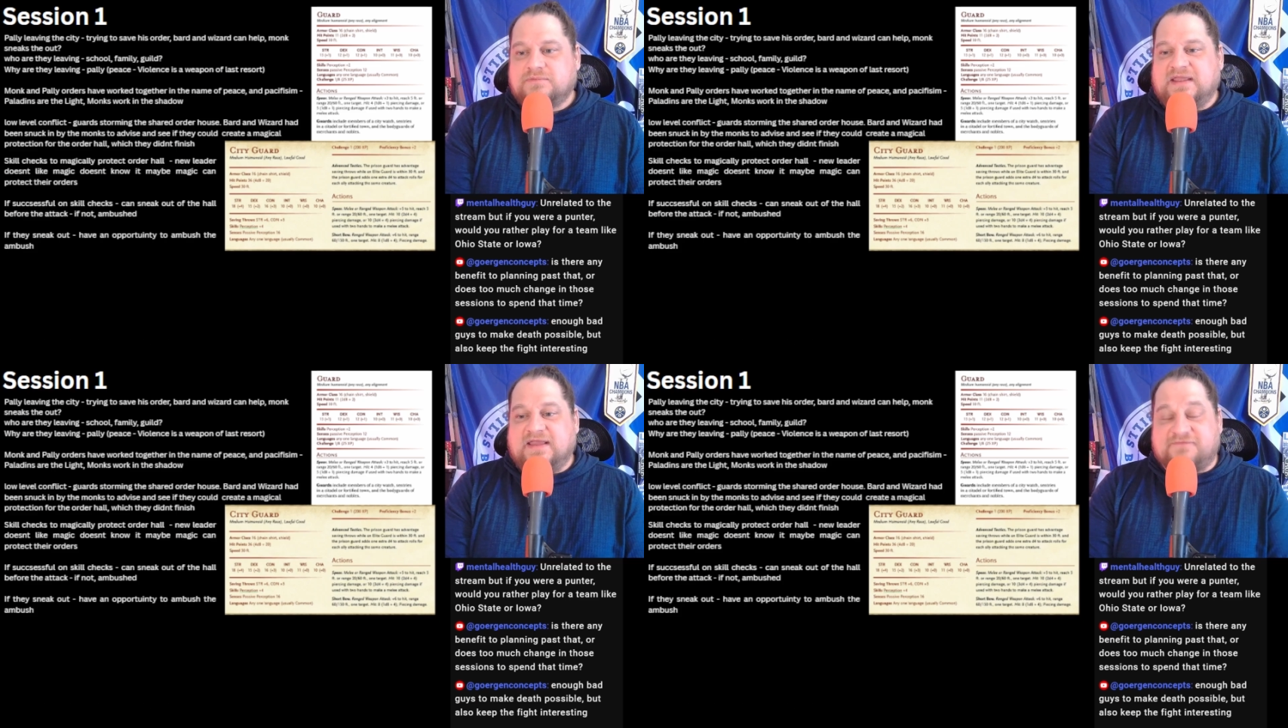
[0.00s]

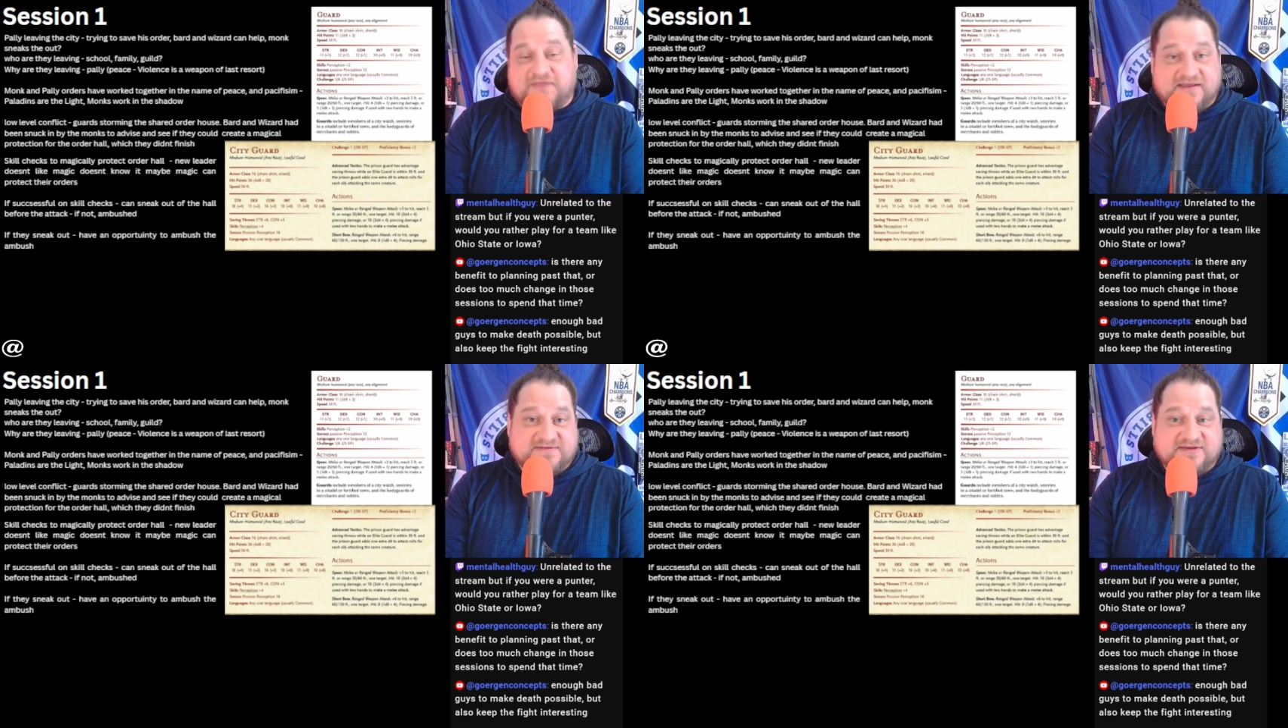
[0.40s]
If
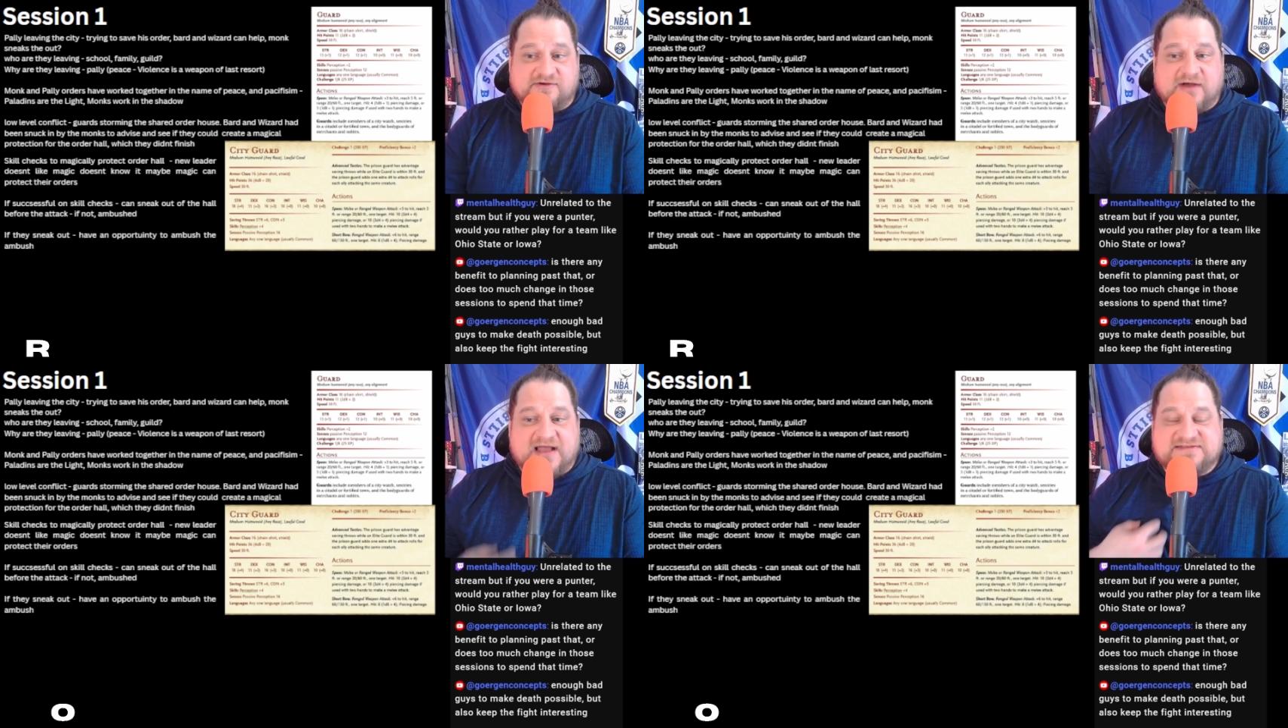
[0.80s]
they do,
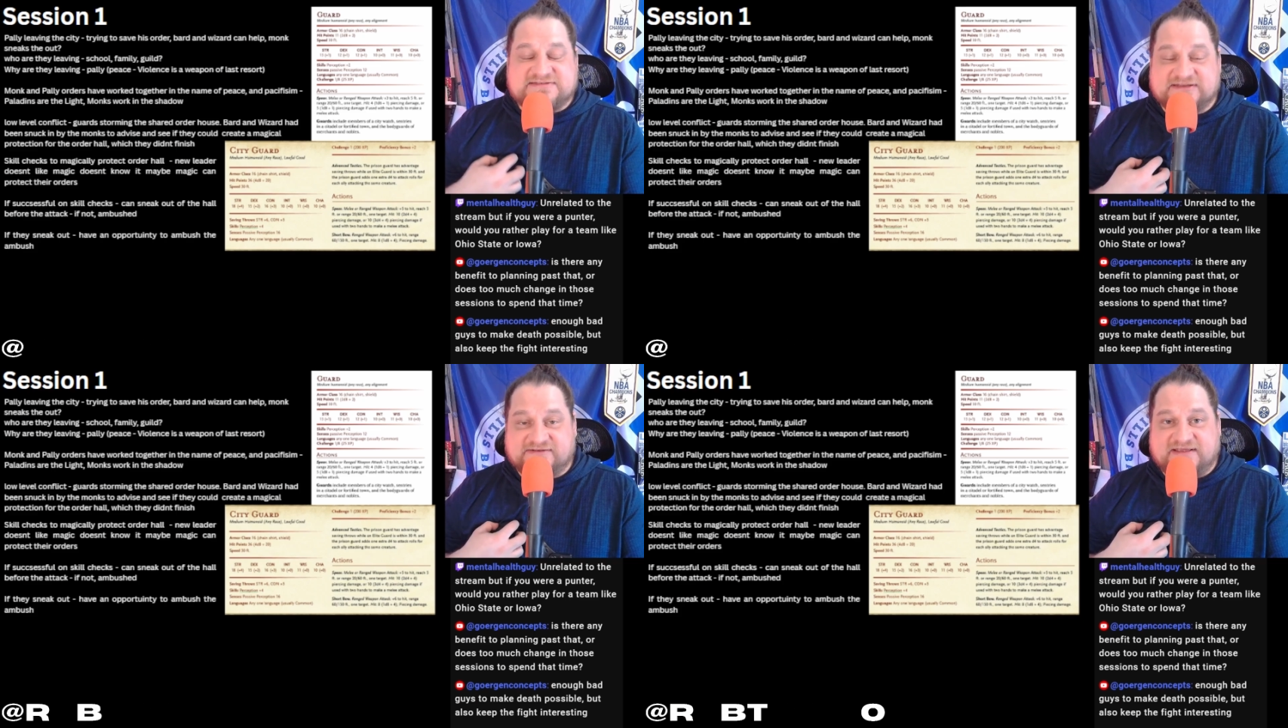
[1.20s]
I
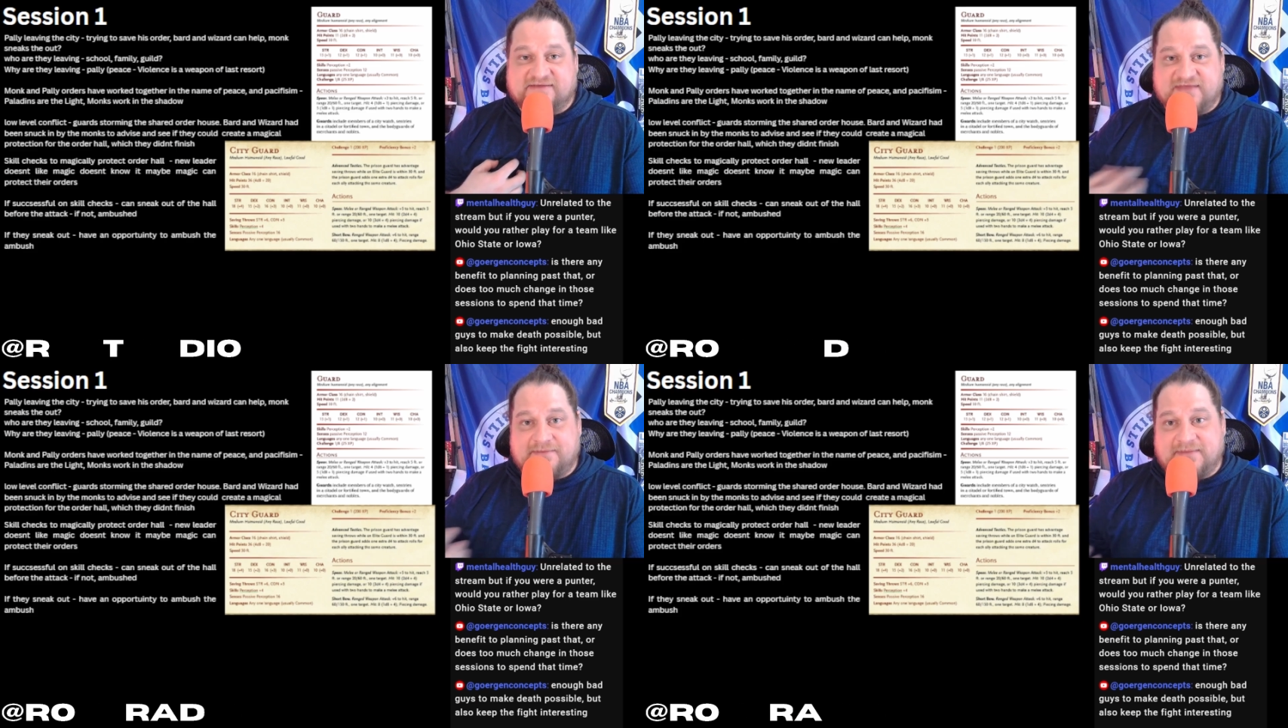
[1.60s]
still
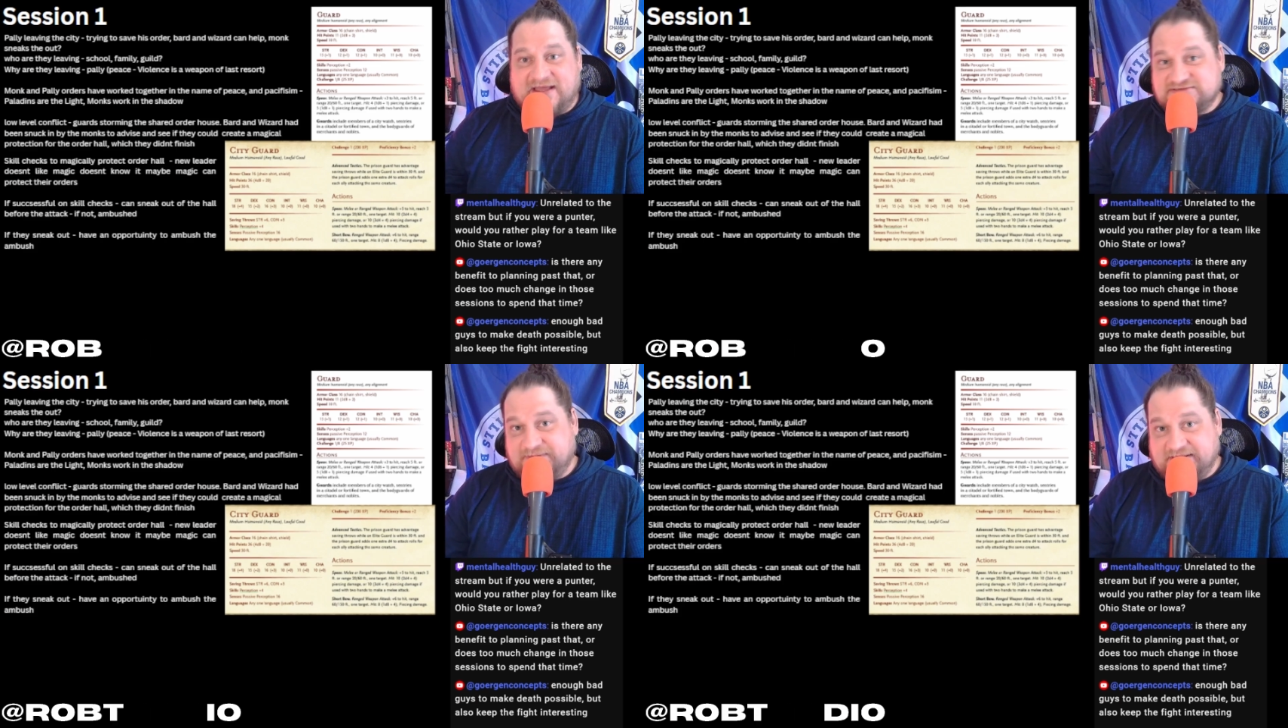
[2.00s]
give them
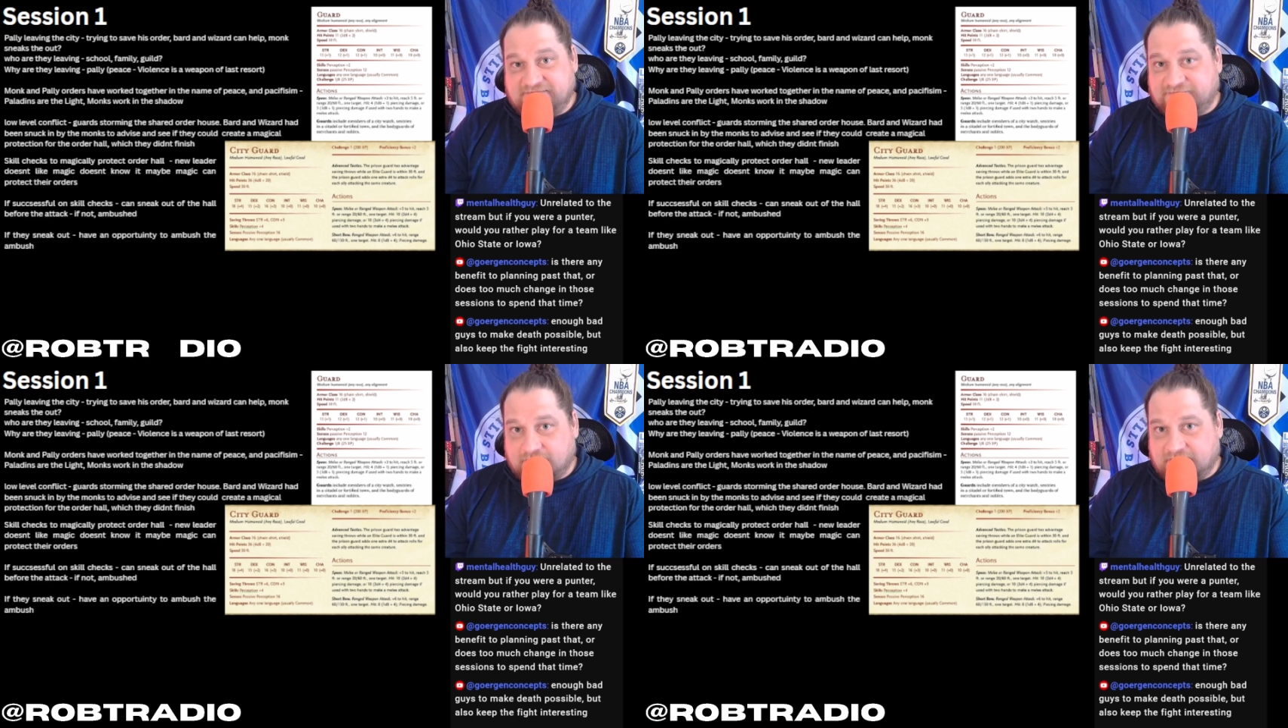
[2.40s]
XP
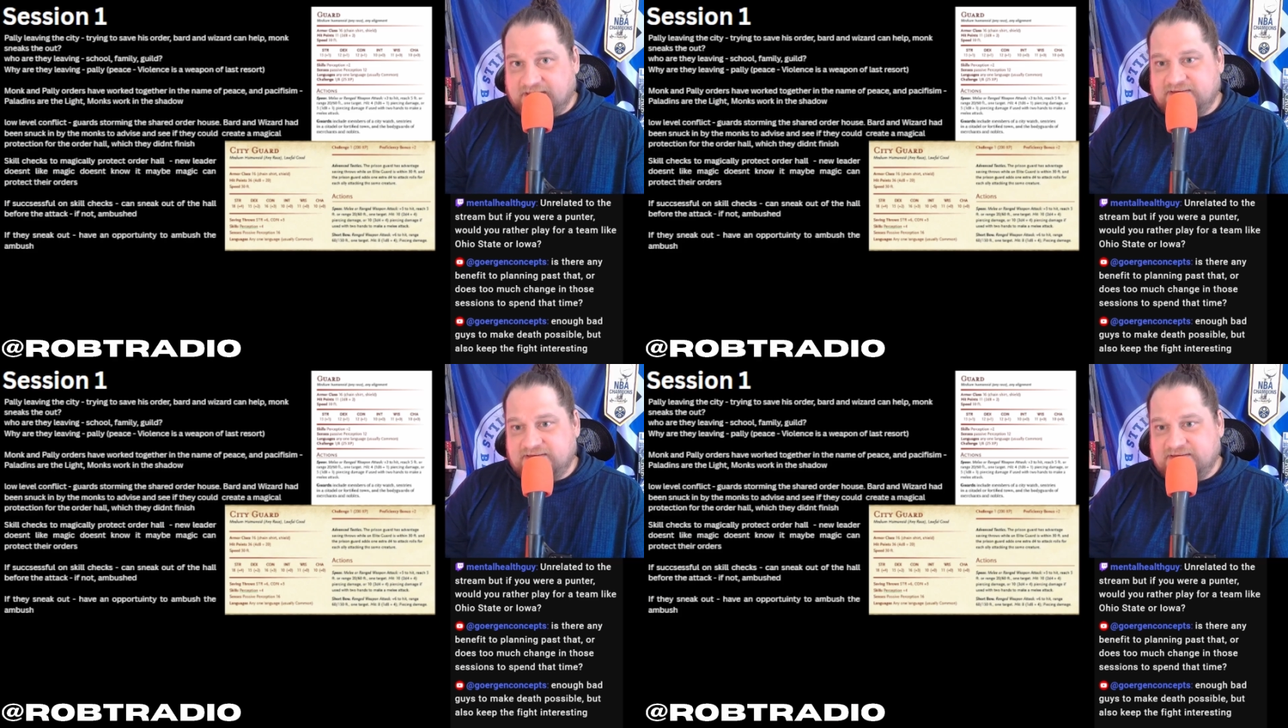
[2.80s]
for it.